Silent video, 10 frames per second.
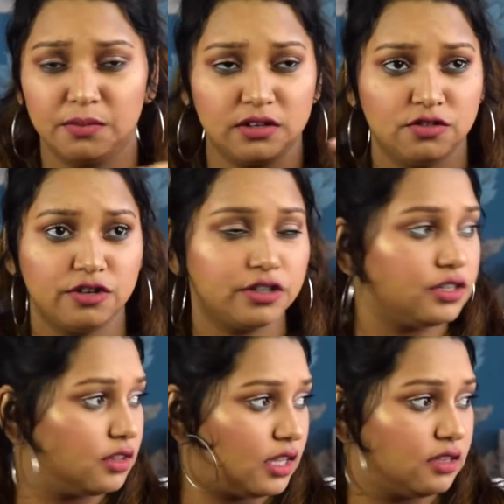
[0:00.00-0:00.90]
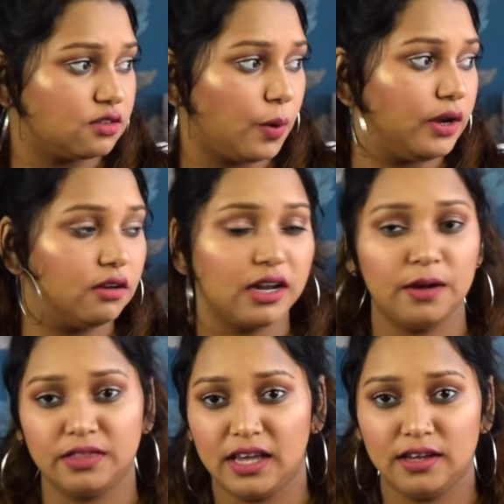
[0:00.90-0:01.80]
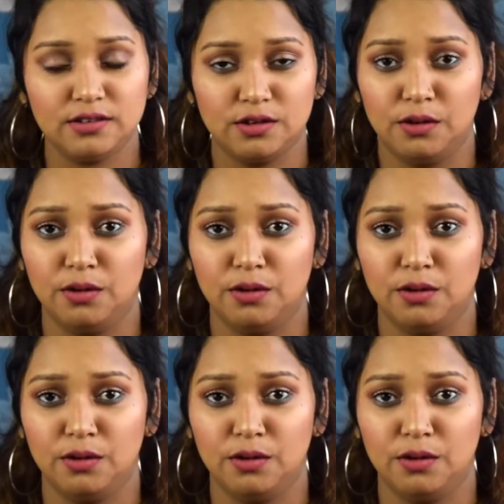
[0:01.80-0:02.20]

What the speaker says: construction things going on out there, so